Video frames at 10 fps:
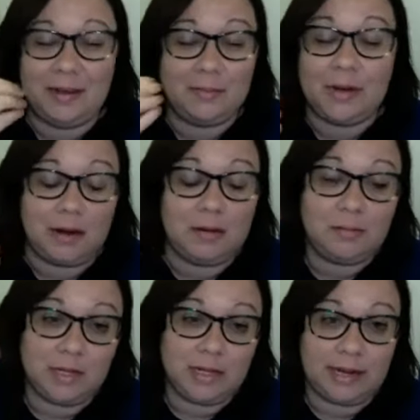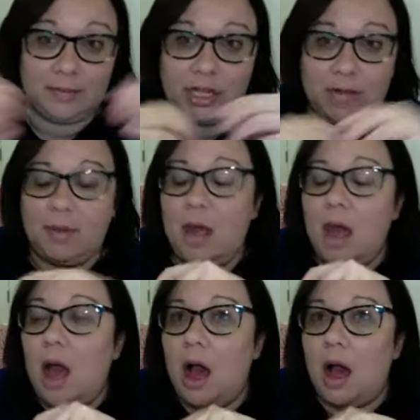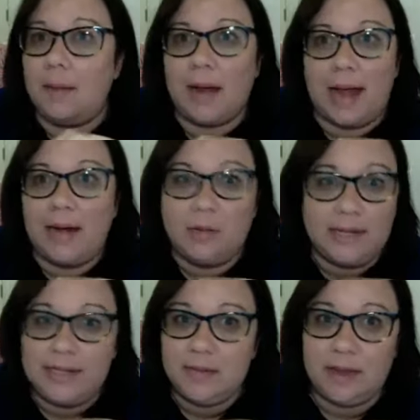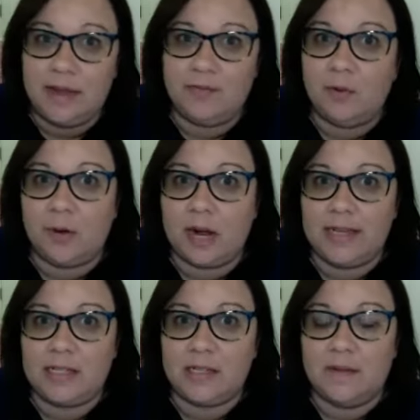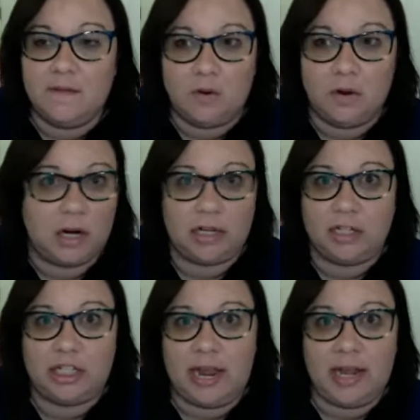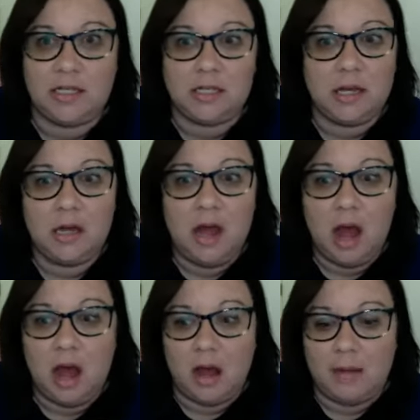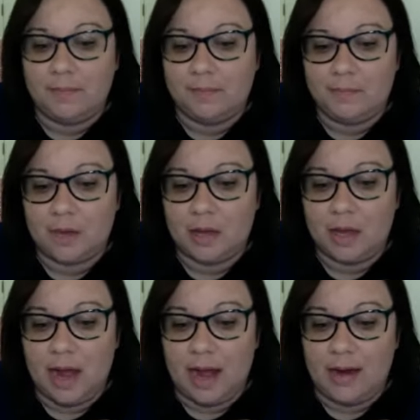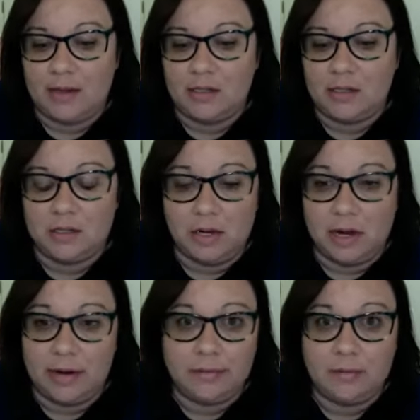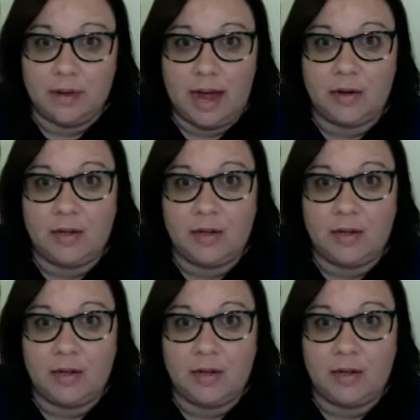I'm, but I, really I'm cheap. Um, I don't like to pay full price for our shades. Um, I, you know, I don't